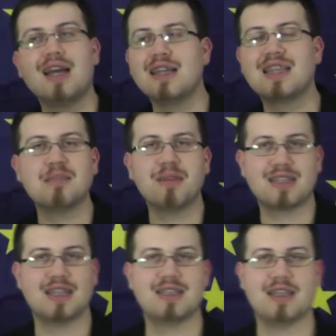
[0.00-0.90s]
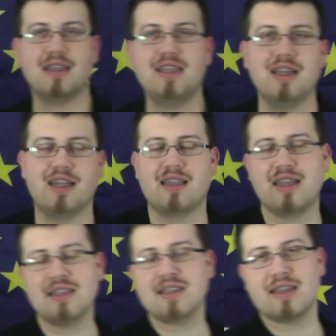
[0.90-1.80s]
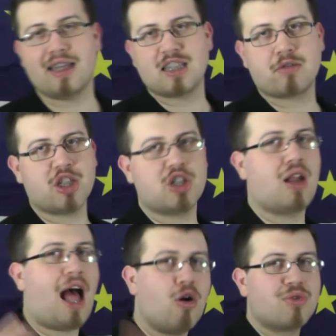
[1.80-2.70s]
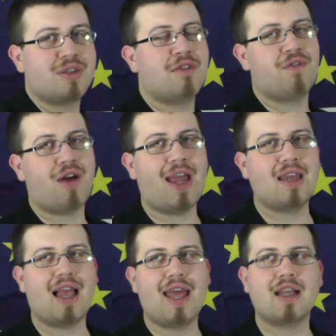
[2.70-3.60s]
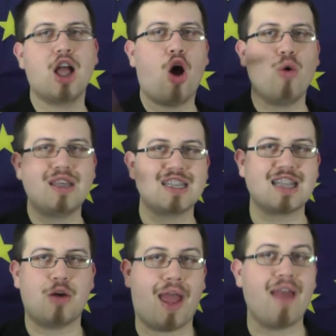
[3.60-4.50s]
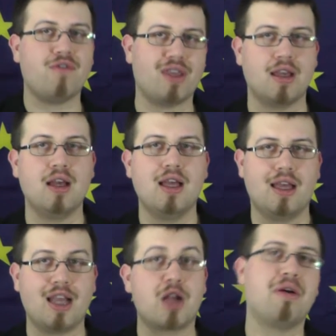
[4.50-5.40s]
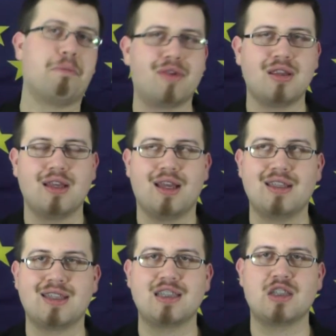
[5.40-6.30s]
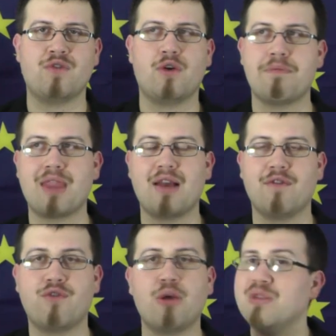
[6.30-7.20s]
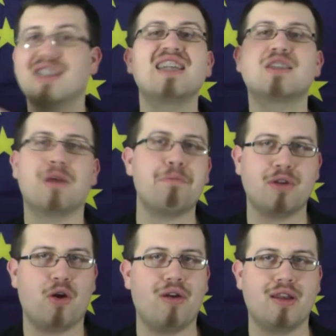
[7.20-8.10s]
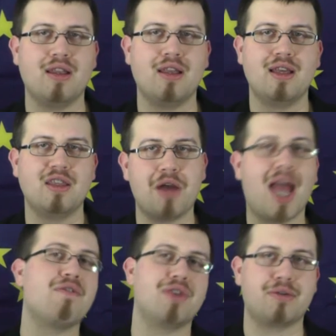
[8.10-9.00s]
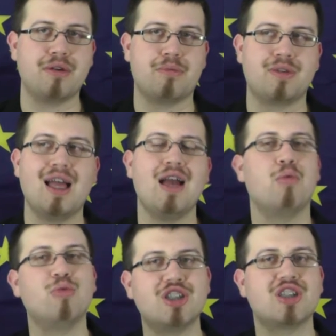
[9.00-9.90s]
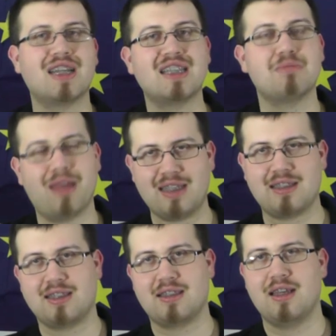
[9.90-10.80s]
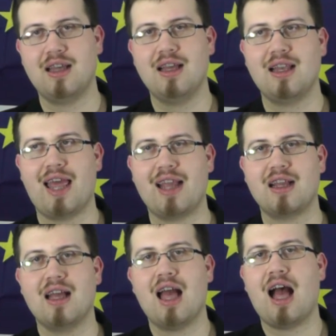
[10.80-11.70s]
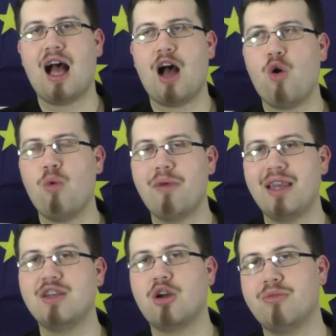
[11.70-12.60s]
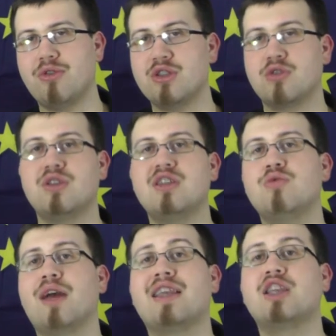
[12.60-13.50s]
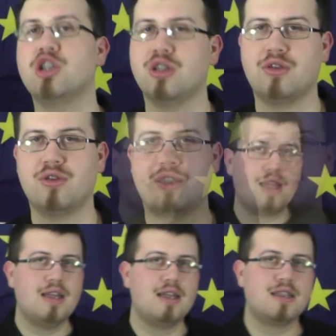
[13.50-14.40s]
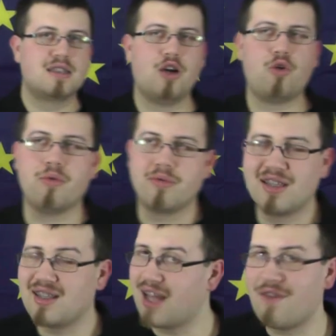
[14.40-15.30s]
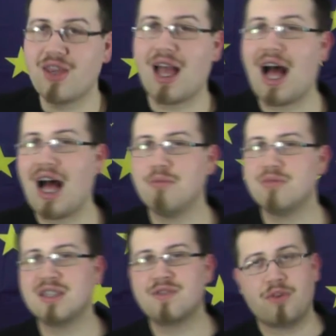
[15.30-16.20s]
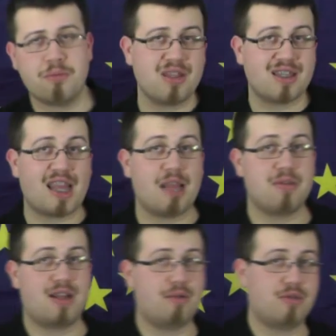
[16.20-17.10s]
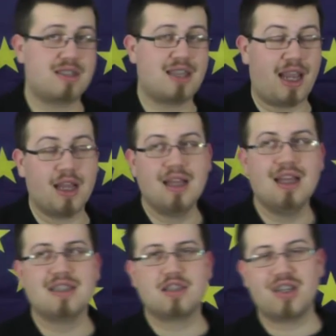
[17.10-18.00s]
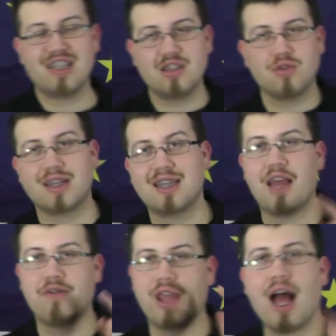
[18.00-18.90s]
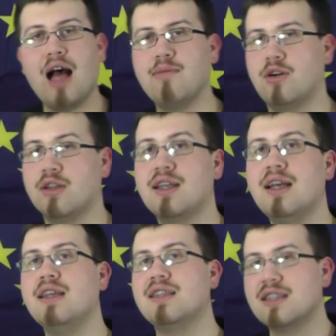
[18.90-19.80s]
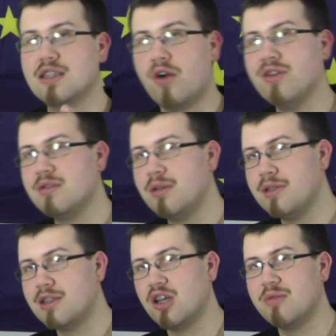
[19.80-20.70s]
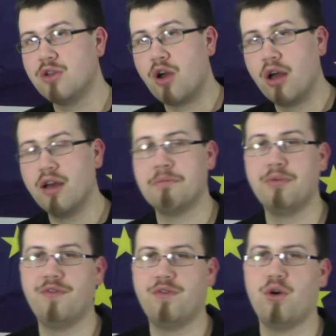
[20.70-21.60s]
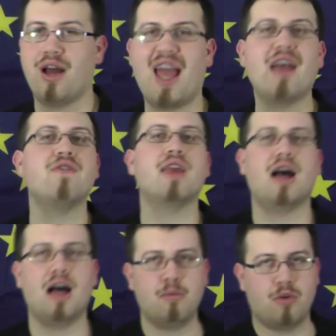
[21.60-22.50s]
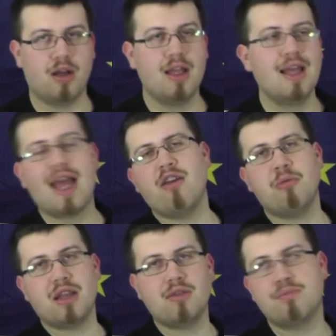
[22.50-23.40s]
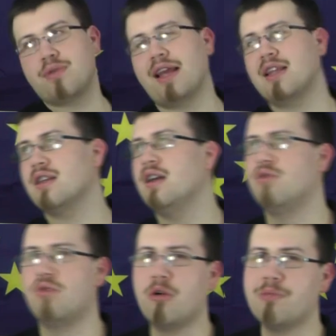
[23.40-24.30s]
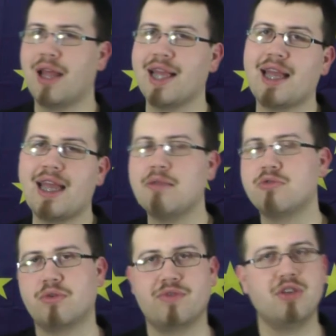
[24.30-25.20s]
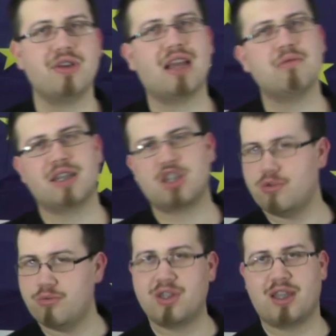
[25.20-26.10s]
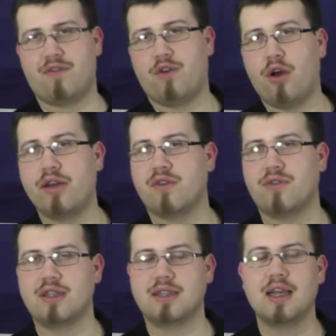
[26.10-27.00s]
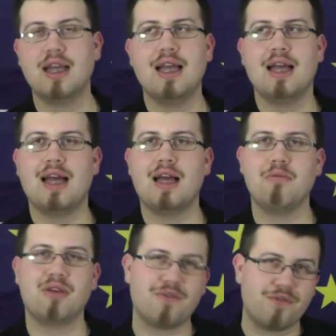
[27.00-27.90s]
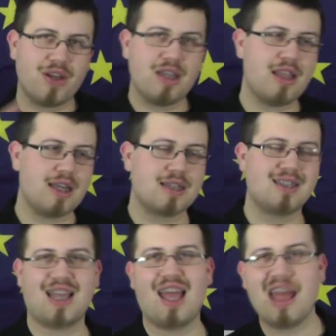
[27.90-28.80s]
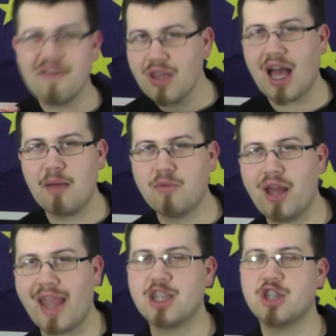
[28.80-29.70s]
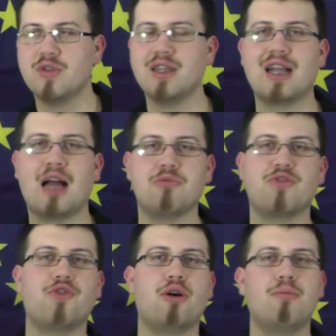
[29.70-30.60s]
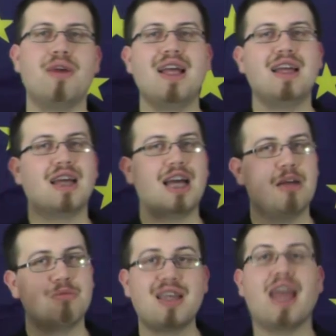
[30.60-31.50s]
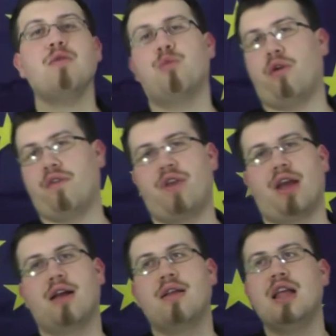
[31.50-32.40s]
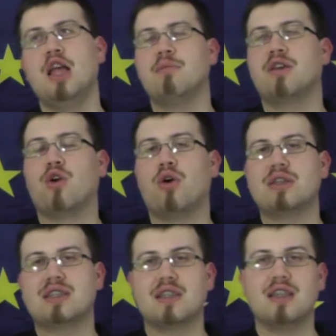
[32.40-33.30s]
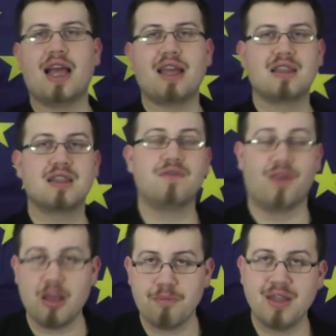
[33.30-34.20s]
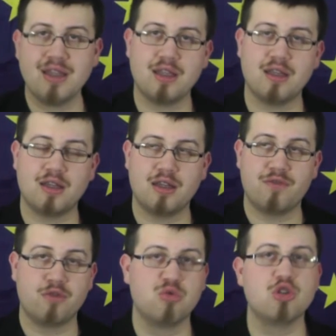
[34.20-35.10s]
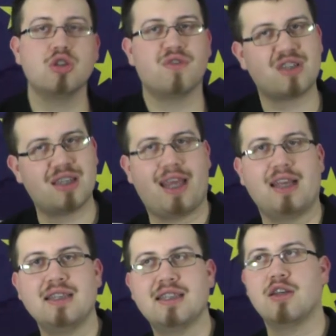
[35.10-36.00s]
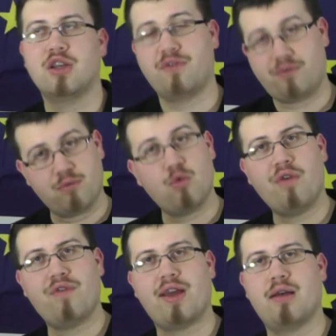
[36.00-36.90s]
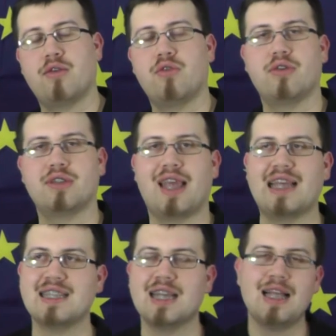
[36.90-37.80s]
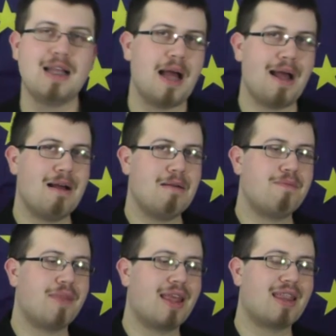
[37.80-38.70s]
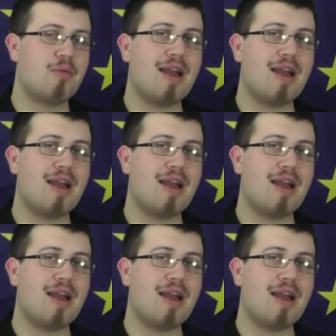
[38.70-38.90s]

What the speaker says: it doesn't make sense here. And this is the next question: how do we define like, oh, he's now heavy equipped, in the sense of from 6 weapon on you are heavy equipped? Which sense makes this? Like, how many commodores could he do additionally to this? So heavy armed is from the table, I would say. So let us look at heavy armored. This is also maybe a term you heard before, heavy armor. Everybody who played role-play games or video games actually would have heard of this. But funny thing is, heavy armor actually comes from tank warfare. Because in like the development, the evolution of tanks and of warfare around tanks, there were